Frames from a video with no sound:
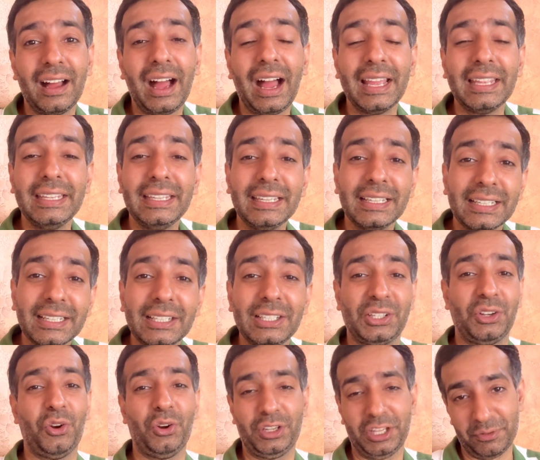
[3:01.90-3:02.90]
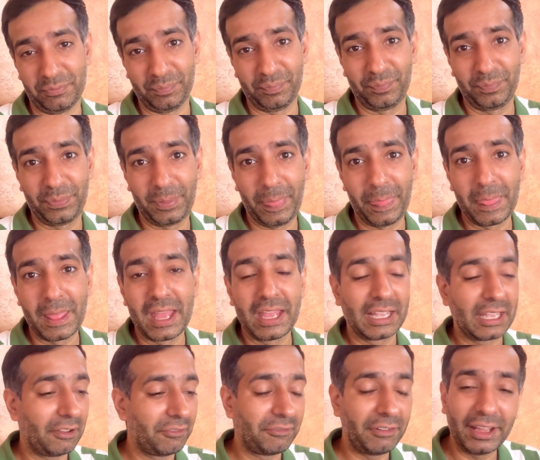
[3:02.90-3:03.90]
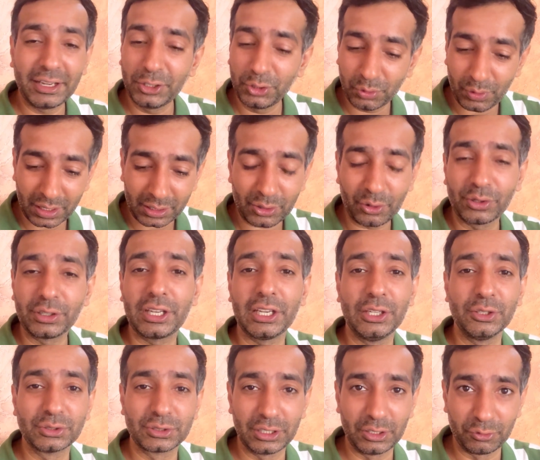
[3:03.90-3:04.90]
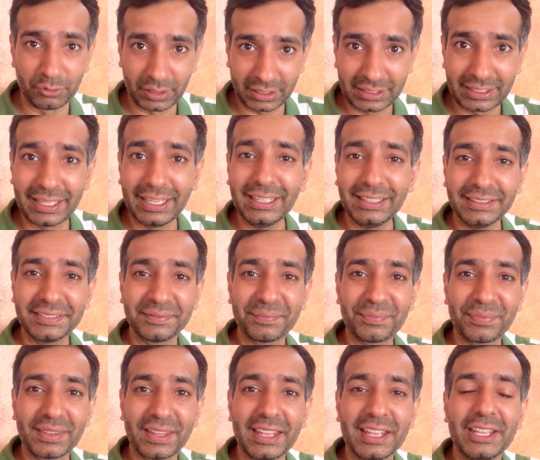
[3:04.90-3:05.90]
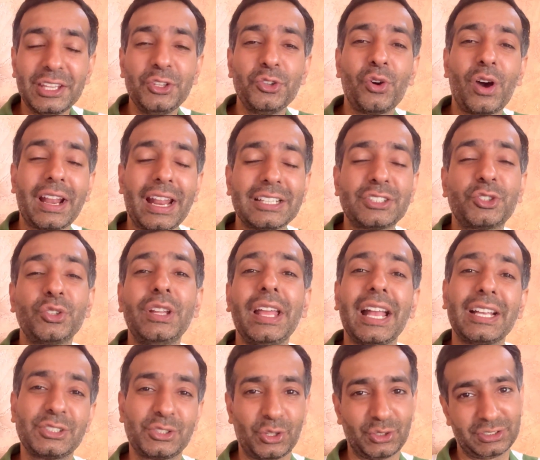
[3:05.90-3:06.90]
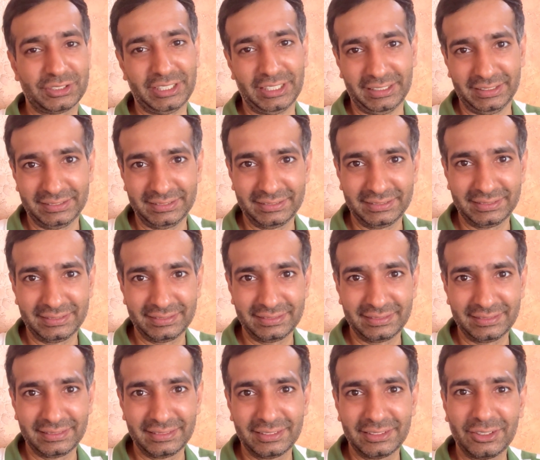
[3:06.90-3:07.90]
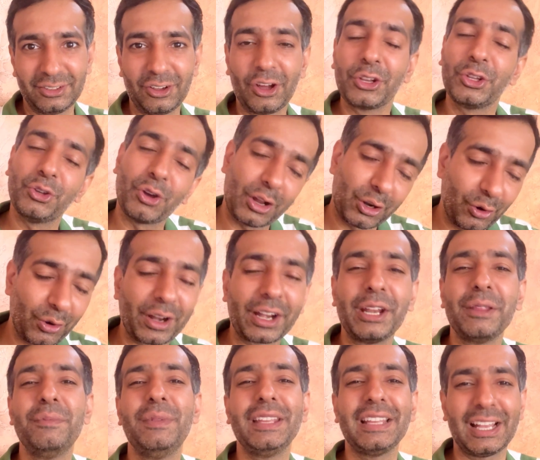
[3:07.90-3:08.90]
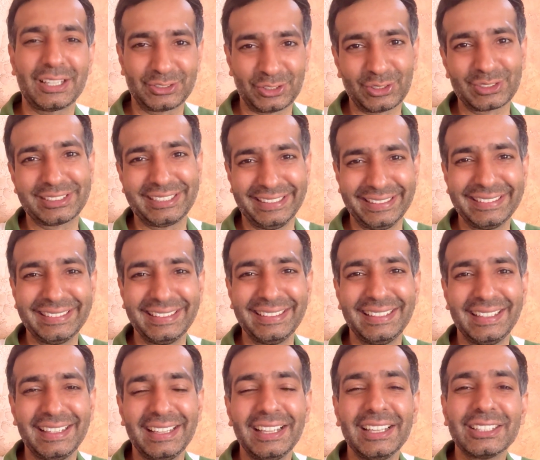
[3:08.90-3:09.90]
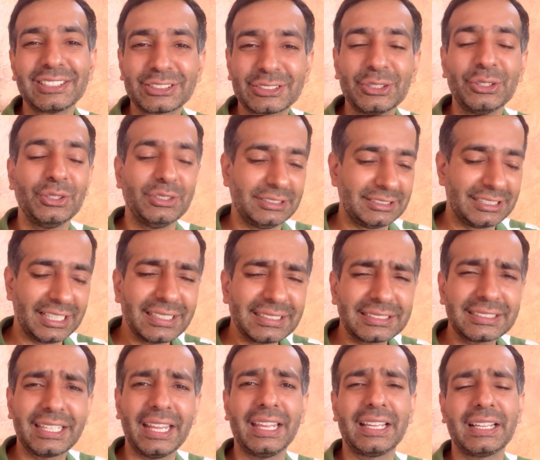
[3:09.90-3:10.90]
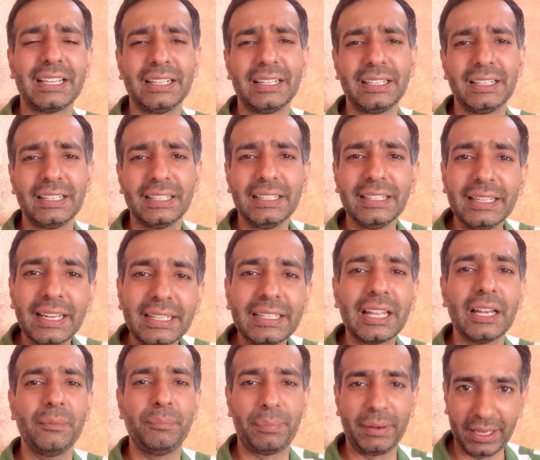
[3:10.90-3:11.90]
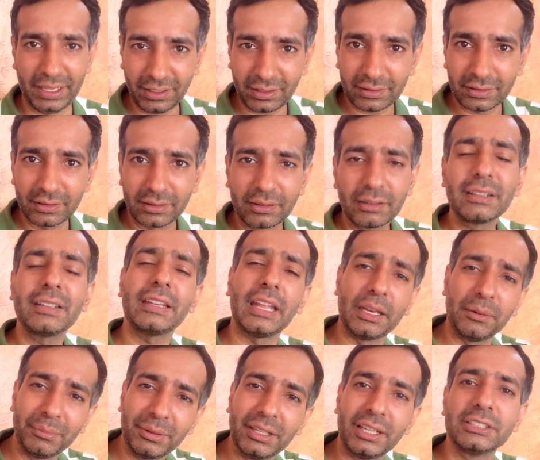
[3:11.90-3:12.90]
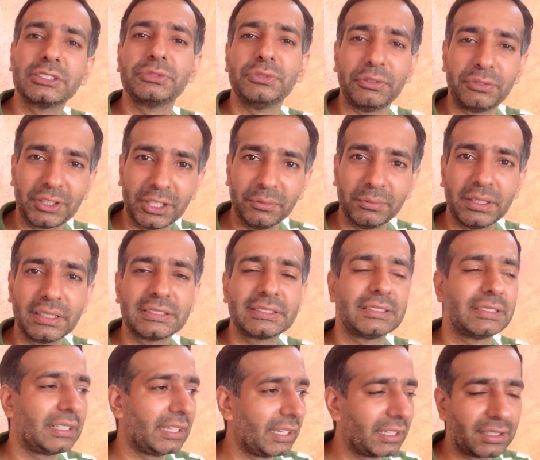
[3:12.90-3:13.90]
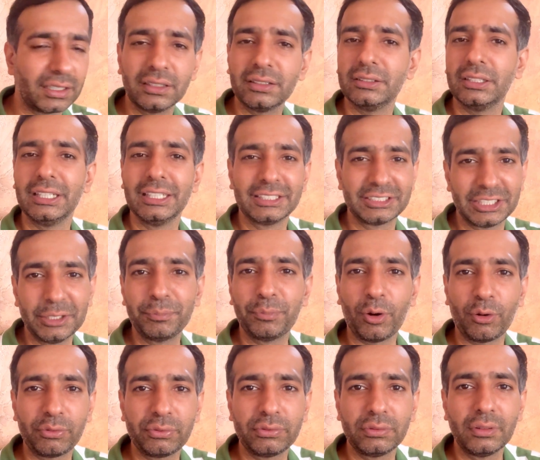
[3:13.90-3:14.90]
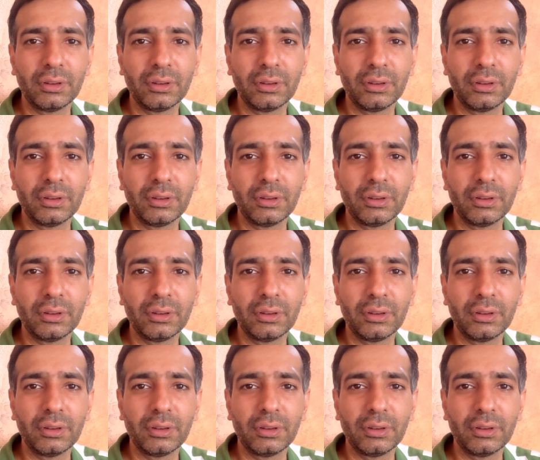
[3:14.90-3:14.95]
I taught him. Okay, when you are continuously working, you are actually exhausting, or you are already being exhausted. So just take a little break, 10 minutes, 15 minutes, take a sip of